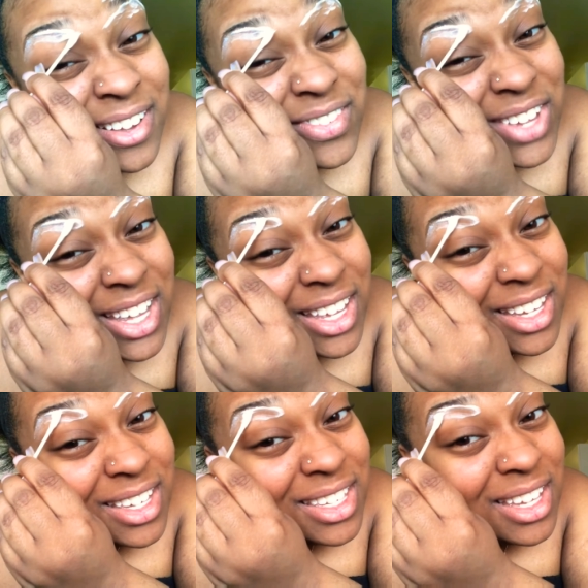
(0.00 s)

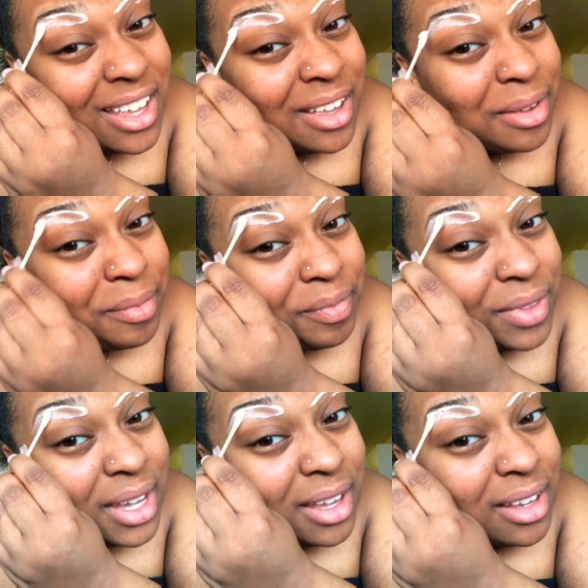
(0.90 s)
Because
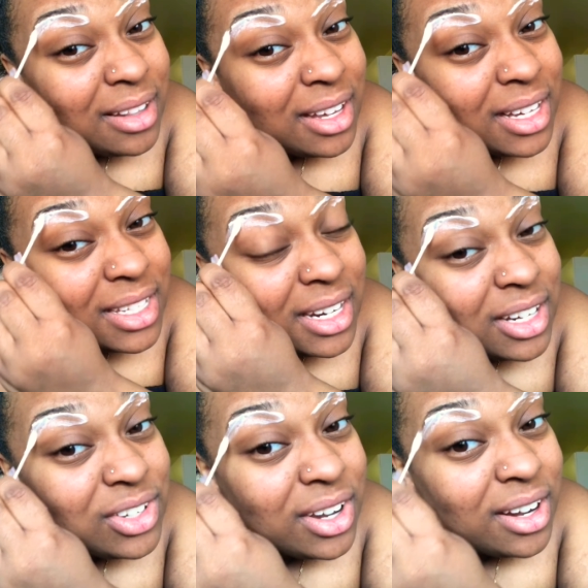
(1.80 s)
like I said, I
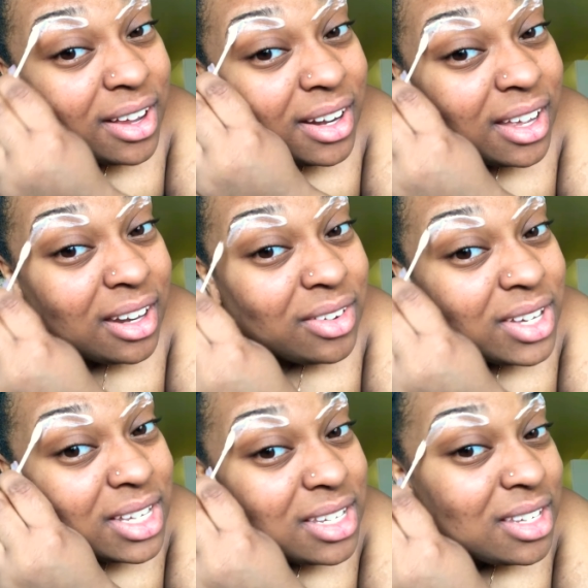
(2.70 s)
draw it on
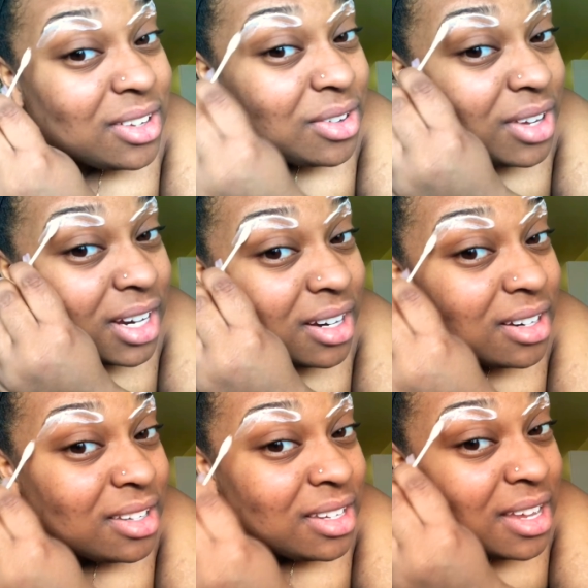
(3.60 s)
anyways, so who
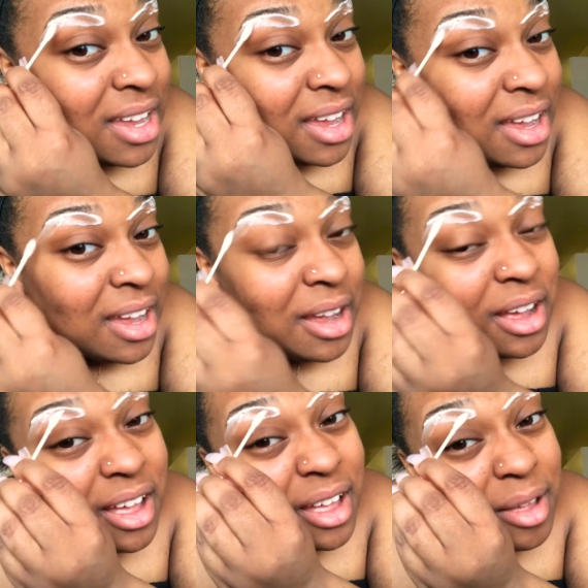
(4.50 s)
cares?
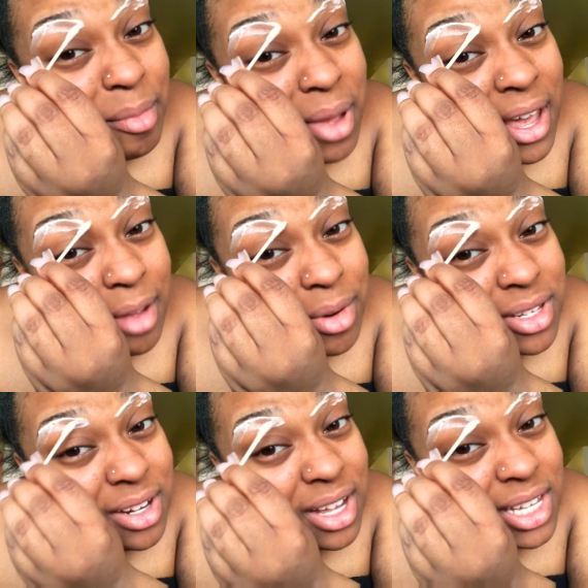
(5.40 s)
My eyebrows
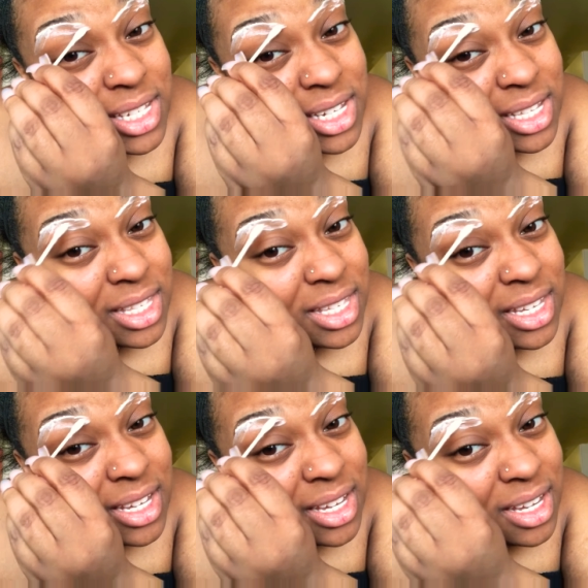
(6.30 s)
are cousins.
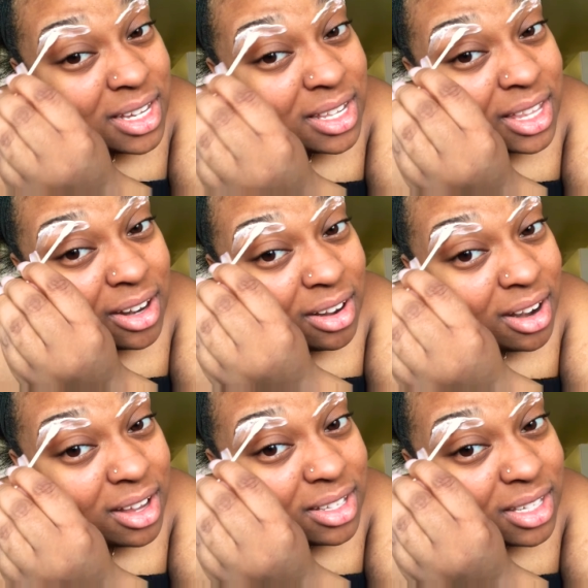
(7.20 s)
They are
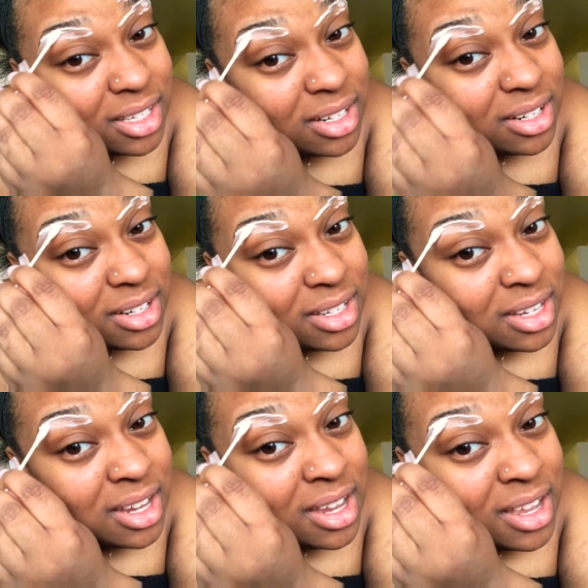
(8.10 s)
not sisters.
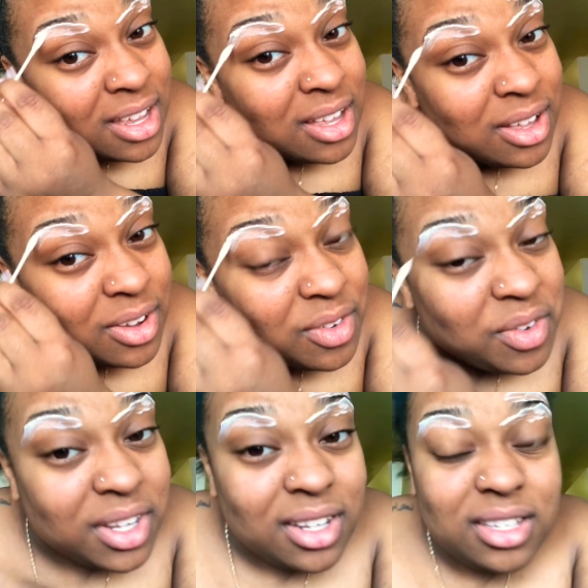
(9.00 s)

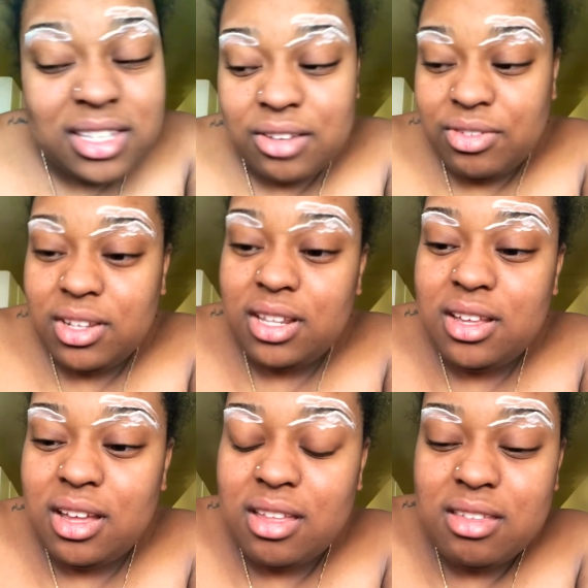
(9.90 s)
One looks different than
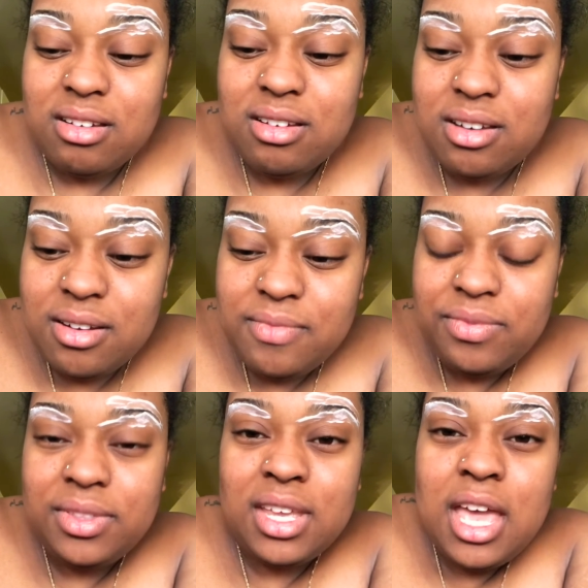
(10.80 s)
the other,
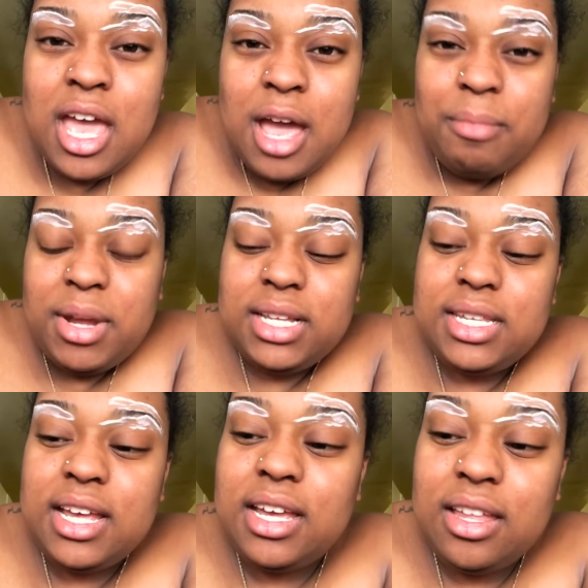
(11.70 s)
but it's
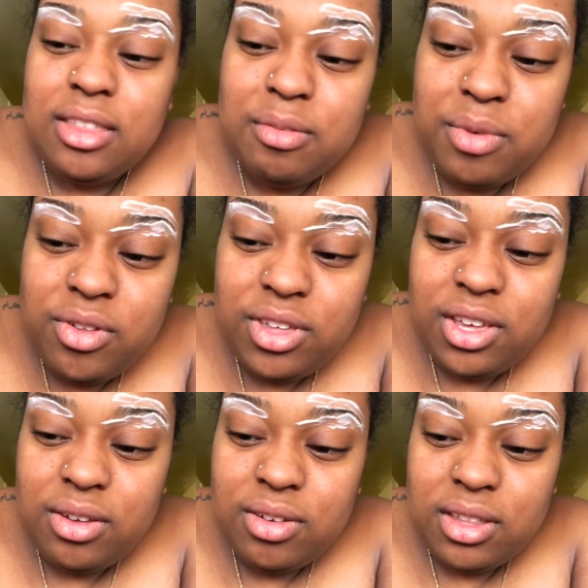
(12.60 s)
like they're both
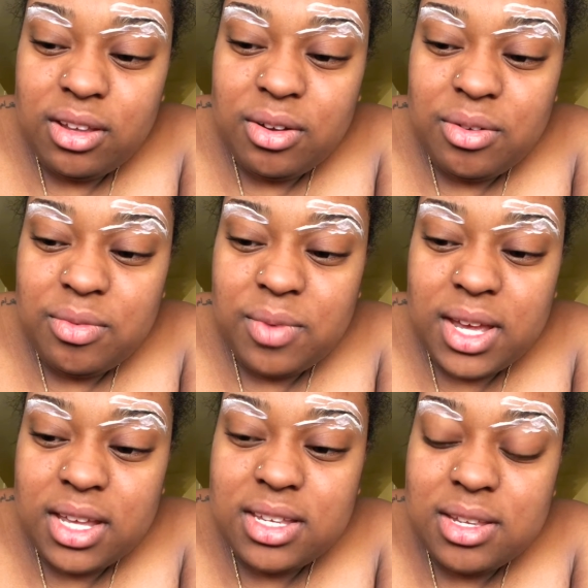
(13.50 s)
cute in their own
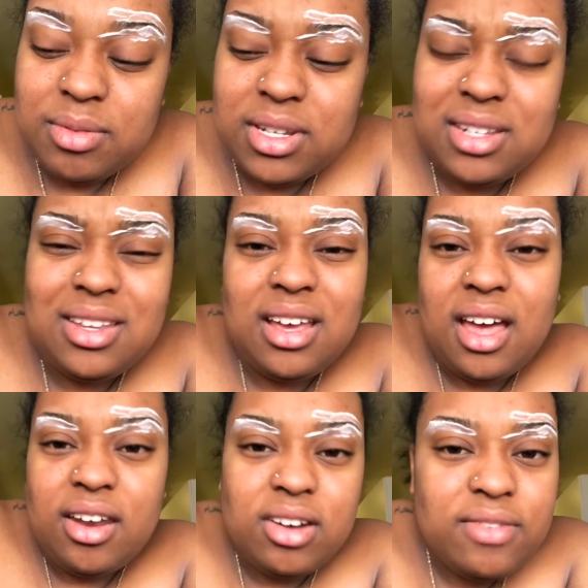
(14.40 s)
way, so it's just like
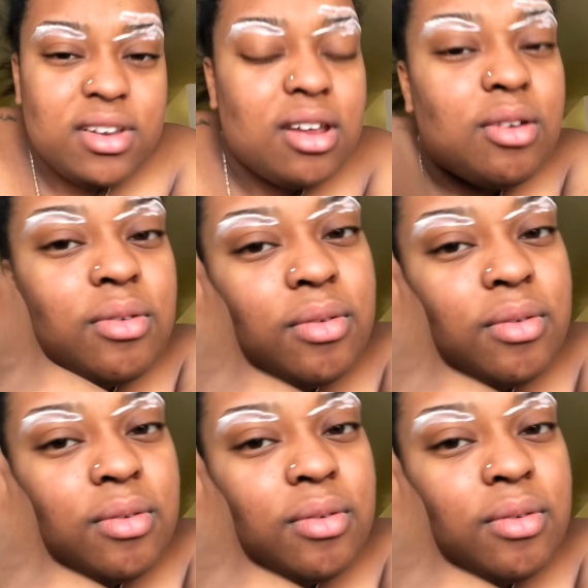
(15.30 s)
I don't even know